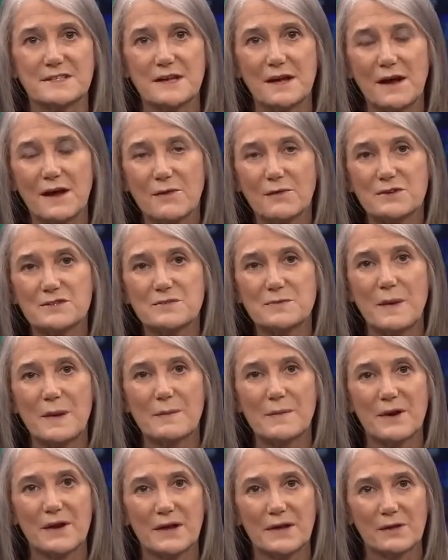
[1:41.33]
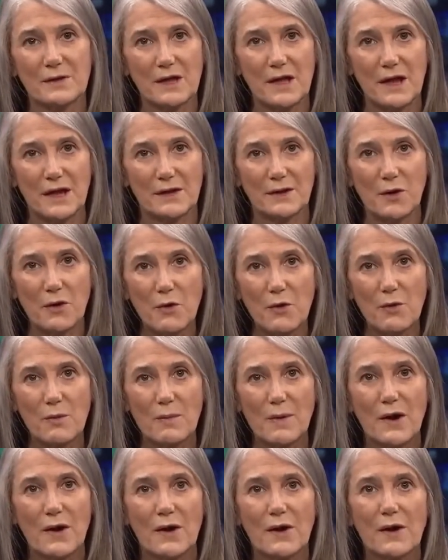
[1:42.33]
Congressmember Ilhan
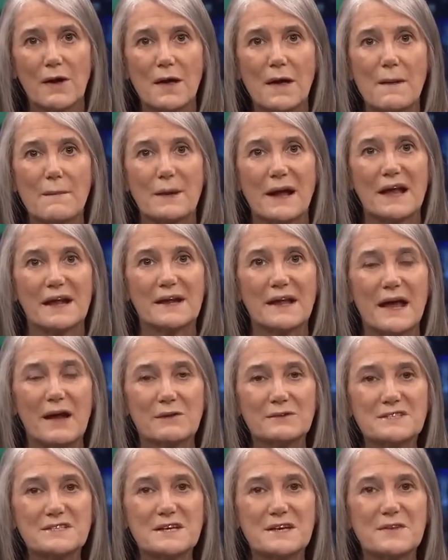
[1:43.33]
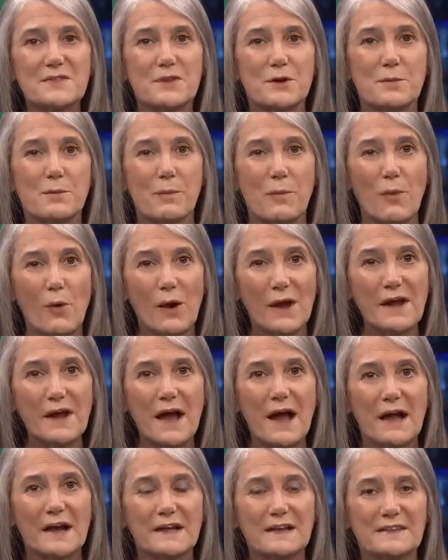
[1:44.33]
Omar by announcing they're
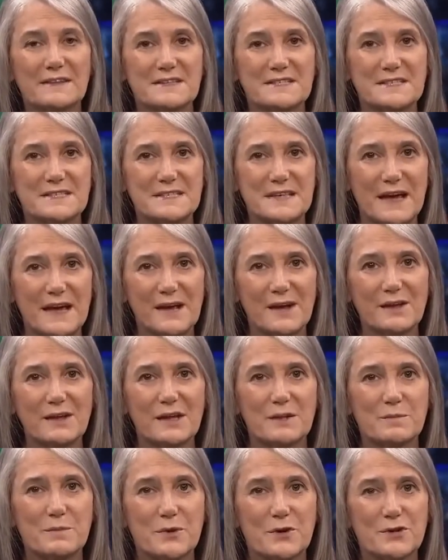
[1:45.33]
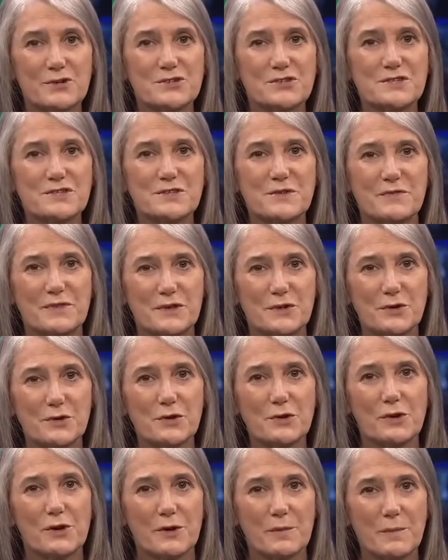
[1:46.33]
boycotting the sale and purchase of the New
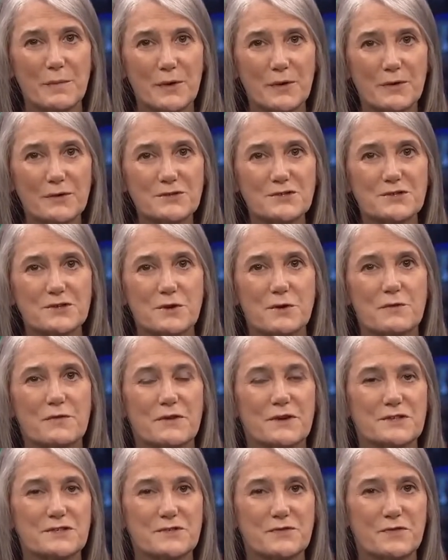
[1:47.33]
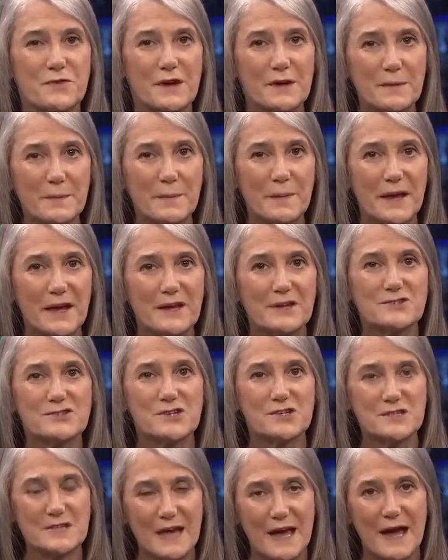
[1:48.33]
York Post over its front page
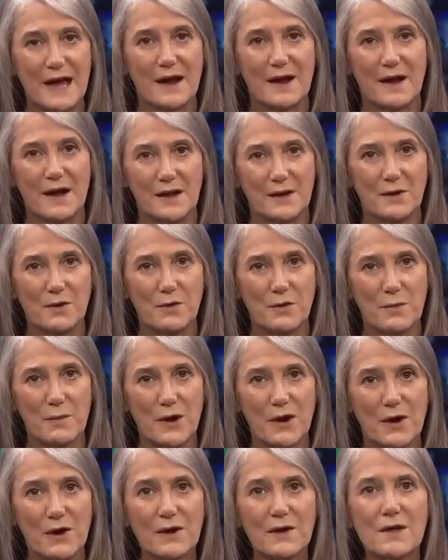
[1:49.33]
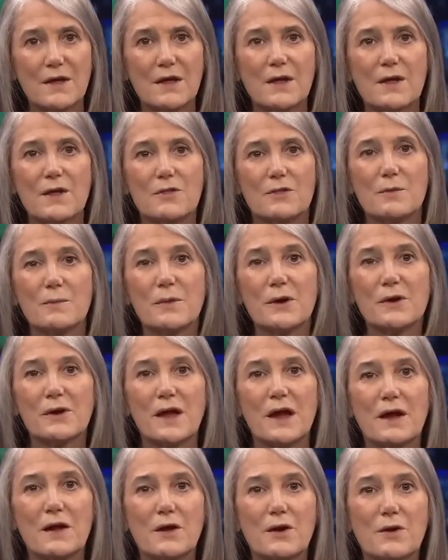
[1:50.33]
attack on Omar. The
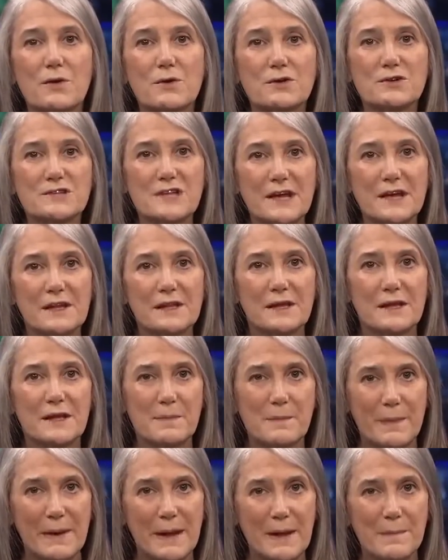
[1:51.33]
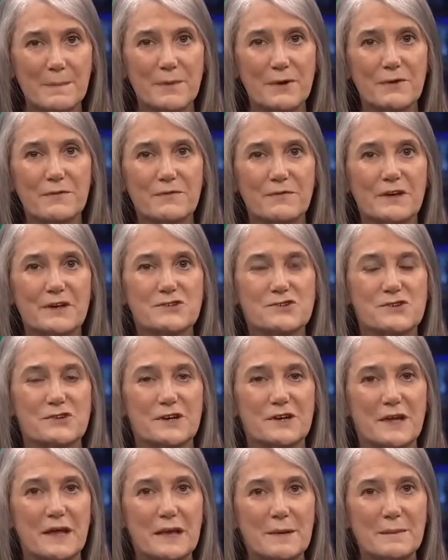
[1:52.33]
Murdoch-owned daily paper featured an
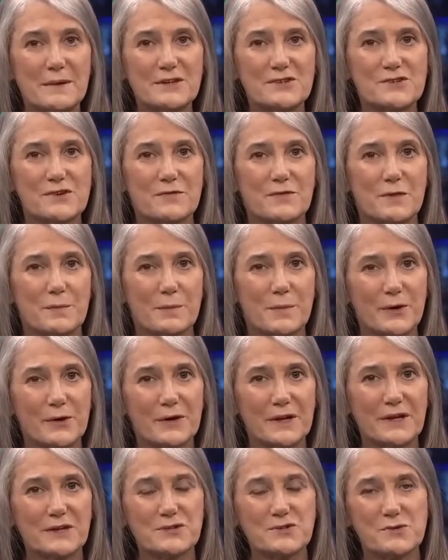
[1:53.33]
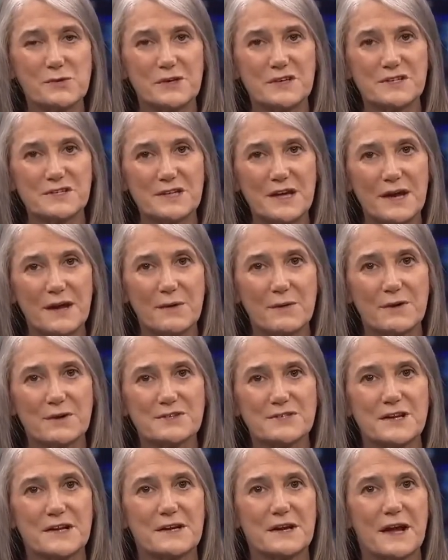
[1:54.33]
image of the burning Twin Towers
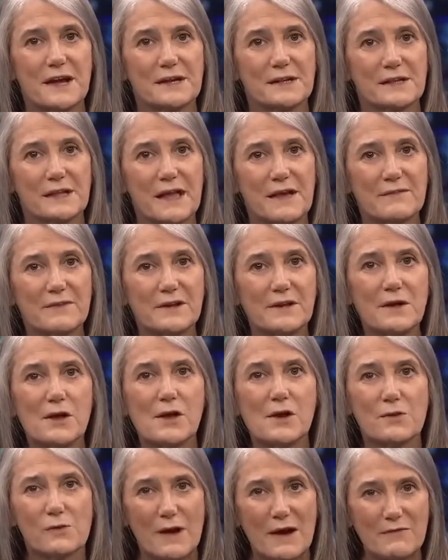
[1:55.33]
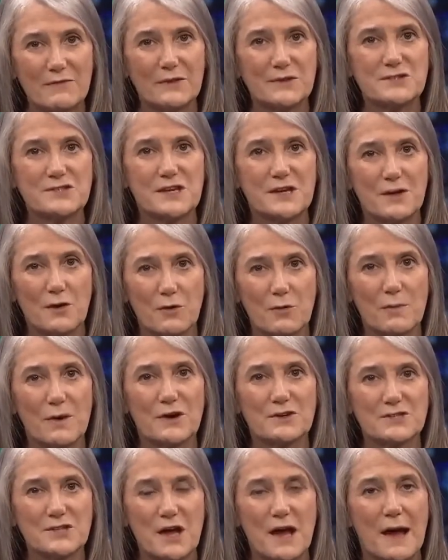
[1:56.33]
on 9-11, referencing
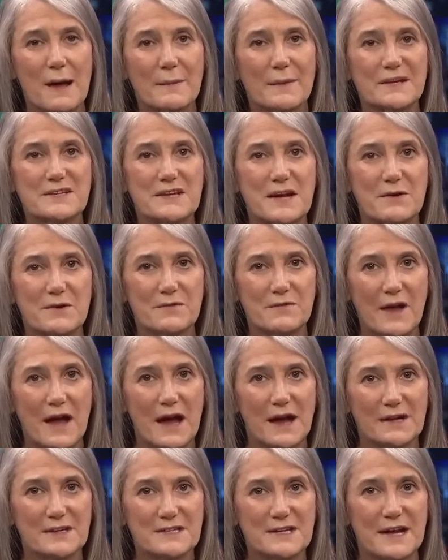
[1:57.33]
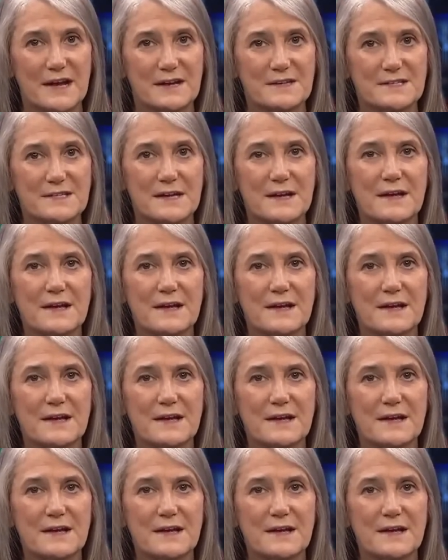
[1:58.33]
Omar's comment out of context.